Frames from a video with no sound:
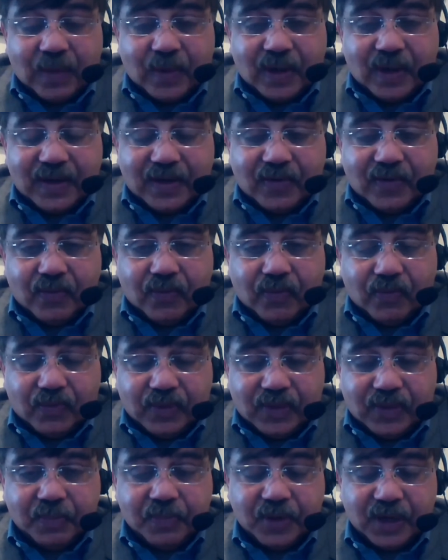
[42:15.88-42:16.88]
about
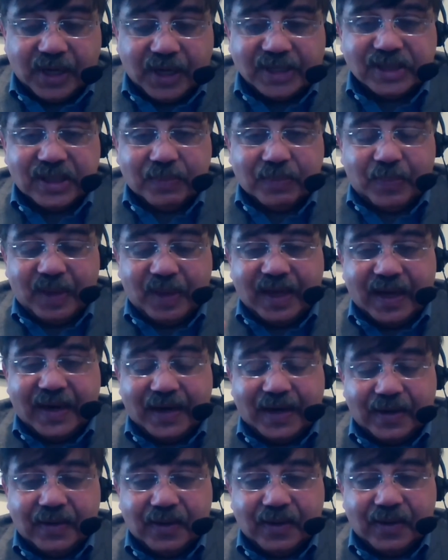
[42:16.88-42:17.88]
the reason
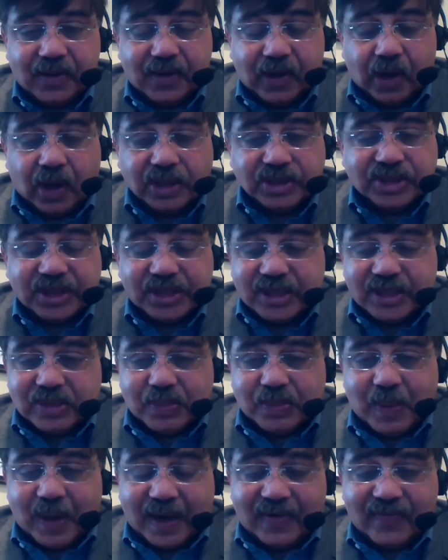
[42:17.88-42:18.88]
behind launching this
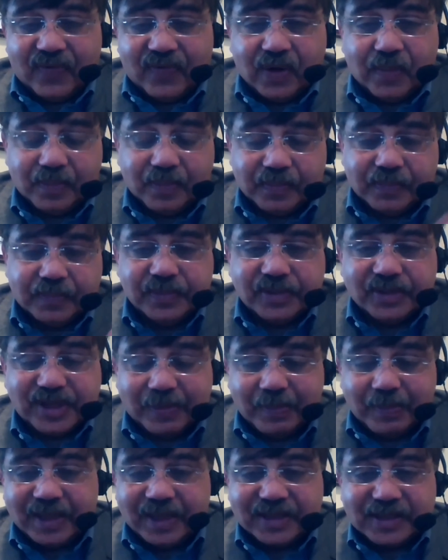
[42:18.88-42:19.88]
platform,
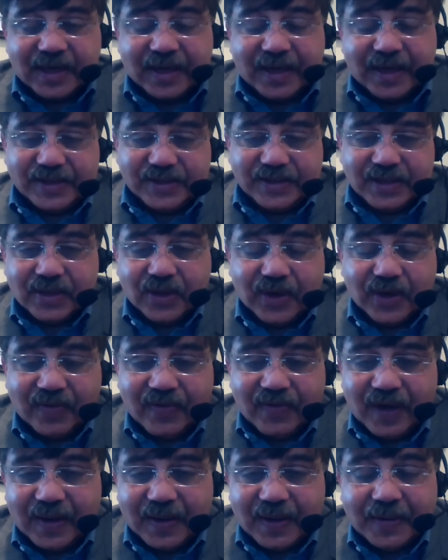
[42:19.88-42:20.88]
seamless connection. Go ahead,
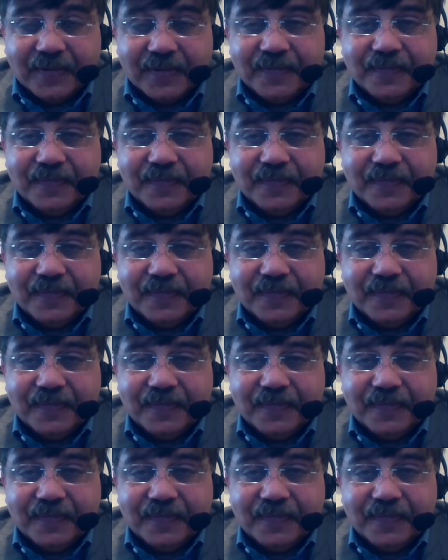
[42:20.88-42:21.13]
Valerie.